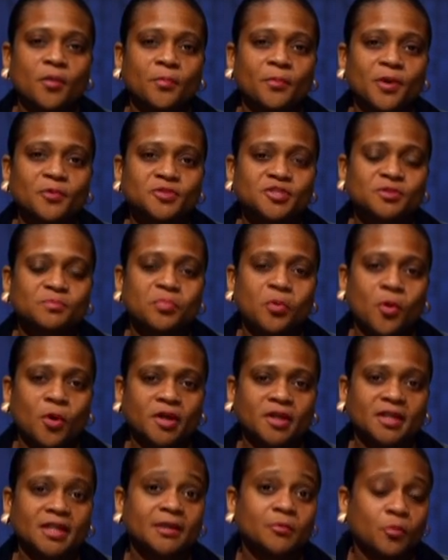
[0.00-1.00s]
Most
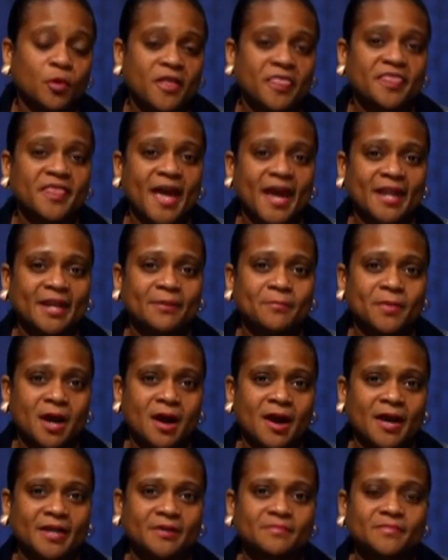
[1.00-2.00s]
importantly, with that in
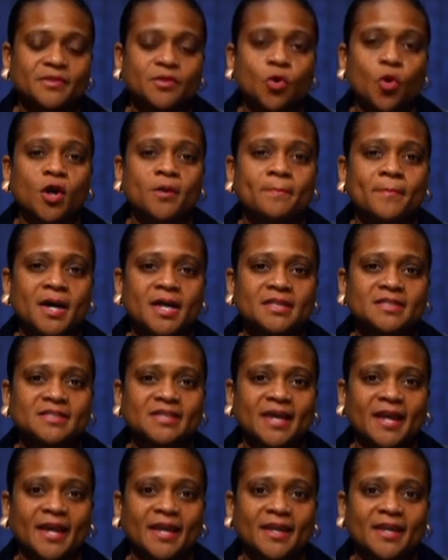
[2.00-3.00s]
mind, on
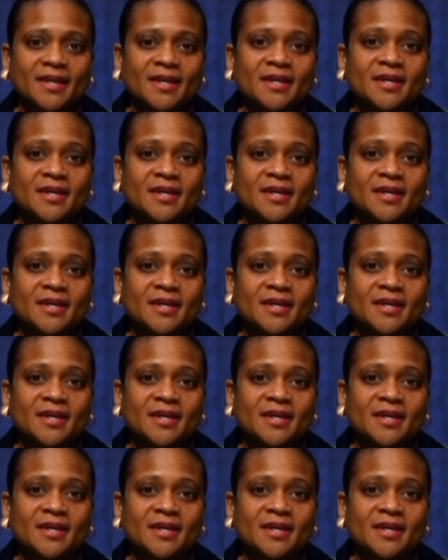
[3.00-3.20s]
Monday,